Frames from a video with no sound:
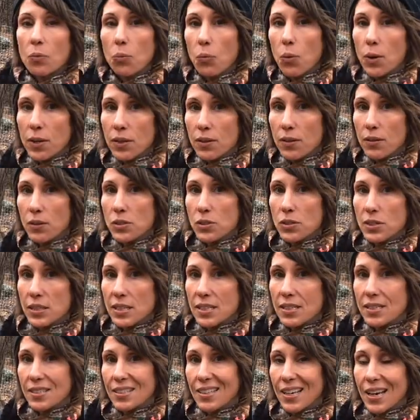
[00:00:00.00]
One of those
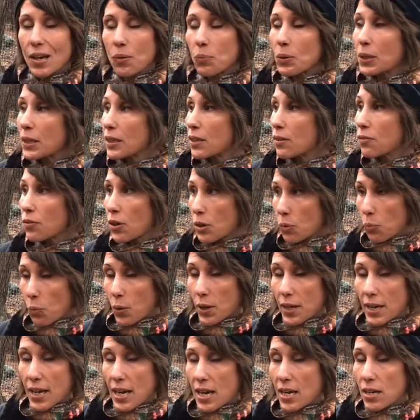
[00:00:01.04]
is that we live on
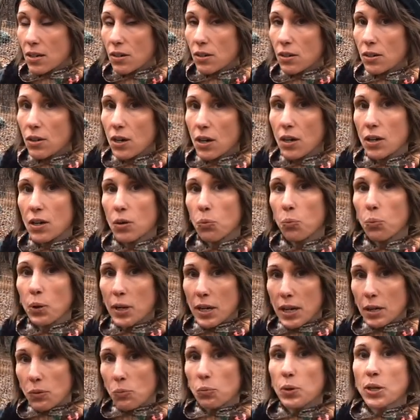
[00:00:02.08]
1 acre,
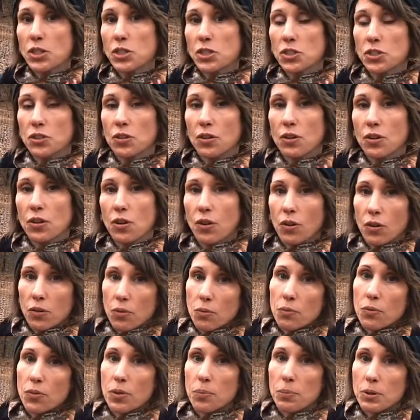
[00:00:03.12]
in which
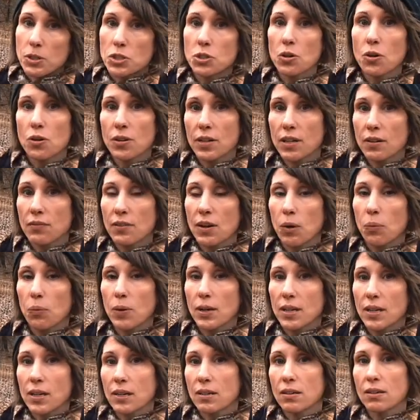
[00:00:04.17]
the majority of that
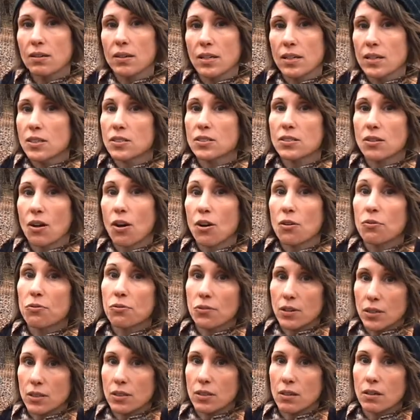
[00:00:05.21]
1 acre is our
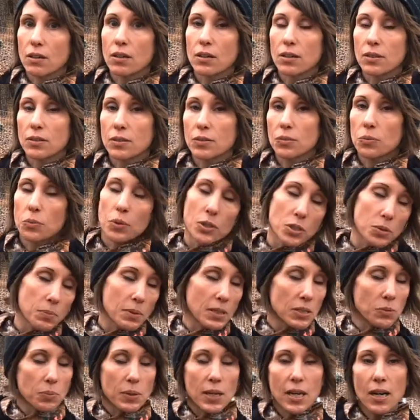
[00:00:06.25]
front yard, which
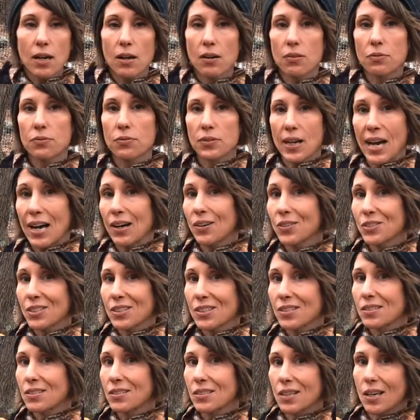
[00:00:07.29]
means we have
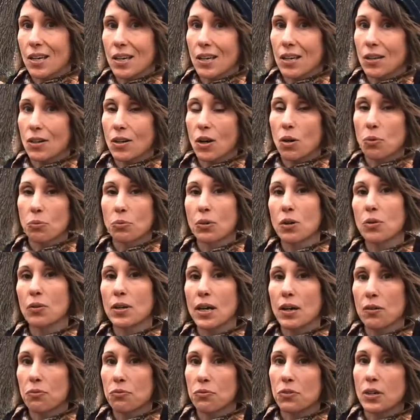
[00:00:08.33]
houses and a road
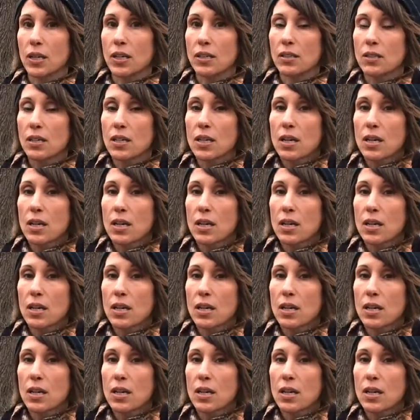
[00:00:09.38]
out front.